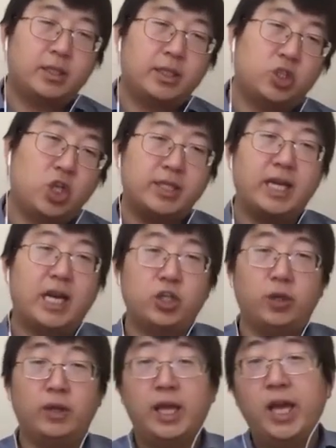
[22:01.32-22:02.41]
this
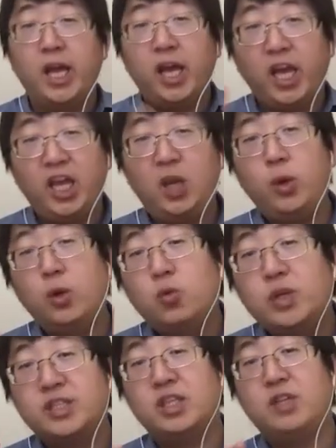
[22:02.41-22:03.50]
transaction, it will
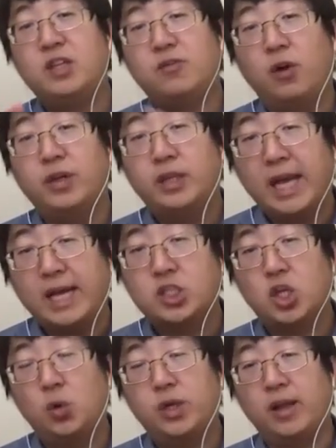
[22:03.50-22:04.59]
receive default gas
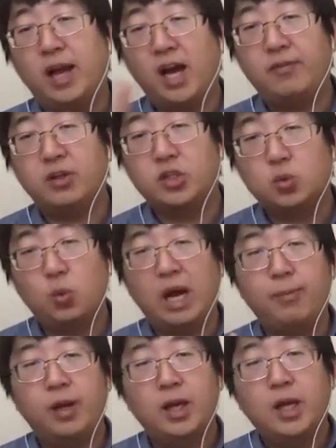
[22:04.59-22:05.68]
token after swap.
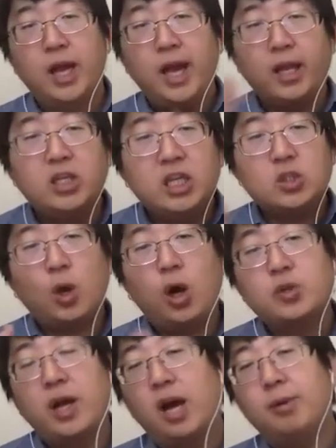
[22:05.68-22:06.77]
And this also
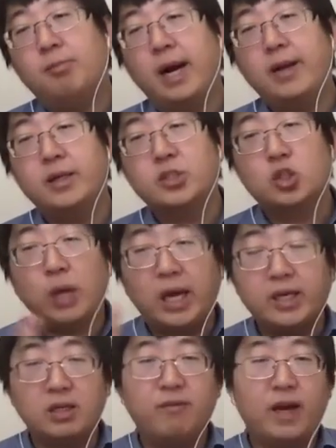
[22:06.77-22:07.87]
helps the miners to
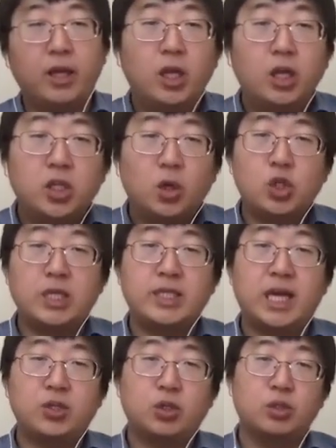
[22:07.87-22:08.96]
identify those
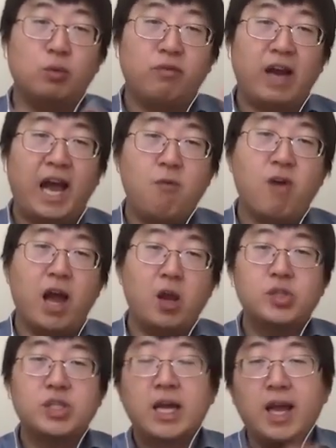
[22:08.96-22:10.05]
transactions with high
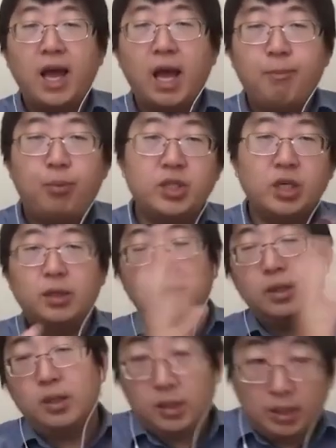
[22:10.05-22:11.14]
values and put
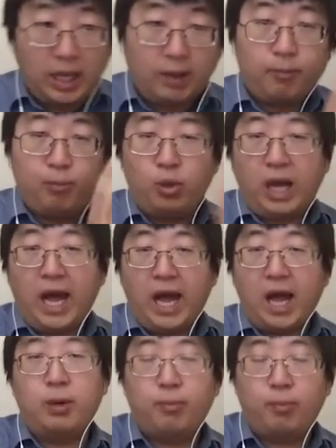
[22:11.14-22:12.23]
higher
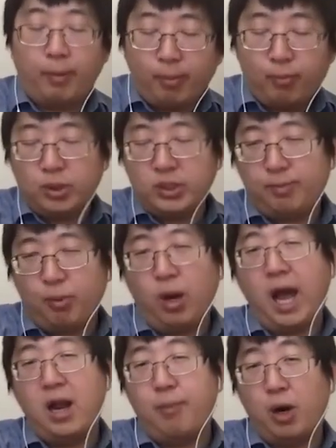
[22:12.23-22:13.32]

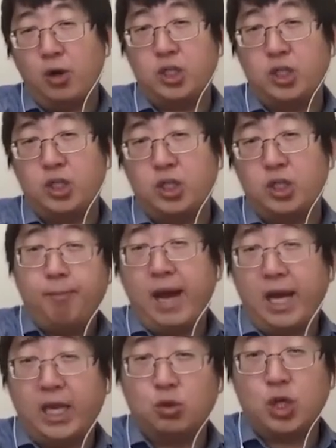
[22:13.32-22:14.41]
priority path
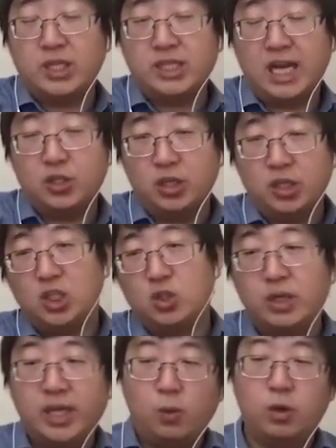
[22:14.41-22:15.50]
into transaction into the
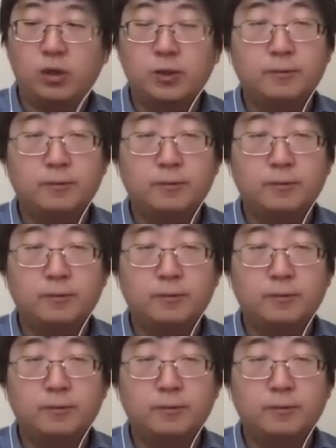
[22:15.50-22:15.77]
network.